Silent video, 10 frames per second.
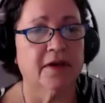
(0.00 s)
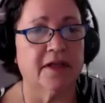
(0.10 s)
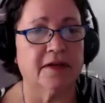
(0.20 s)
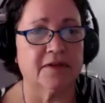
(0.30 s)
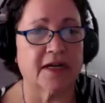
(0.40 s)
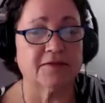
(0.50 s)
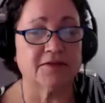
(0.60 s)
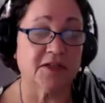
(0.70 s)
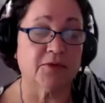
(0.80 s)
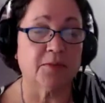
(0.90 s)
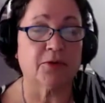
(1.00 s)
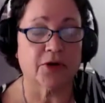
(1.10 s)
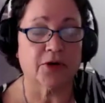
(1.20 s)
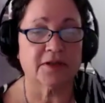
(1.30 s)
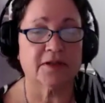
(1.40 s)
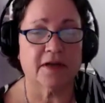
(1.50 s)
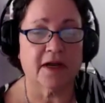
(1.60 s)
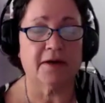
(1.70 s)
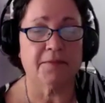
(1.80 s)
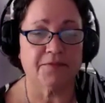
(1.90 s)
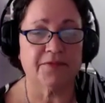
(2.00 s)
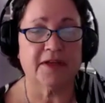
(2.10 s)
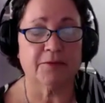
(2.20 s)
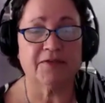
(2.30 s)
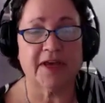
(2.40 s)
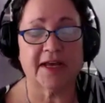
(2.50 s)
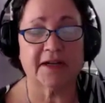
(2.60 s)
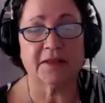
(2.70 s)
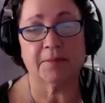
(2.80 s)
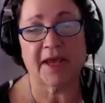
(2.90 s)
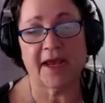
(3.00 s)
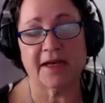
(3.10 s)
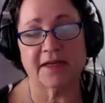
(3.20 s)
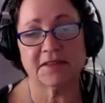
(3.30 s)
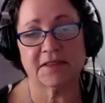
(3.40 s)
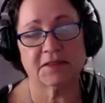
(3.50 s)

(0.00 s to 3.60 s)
than that I've seen reported than we've had in the past.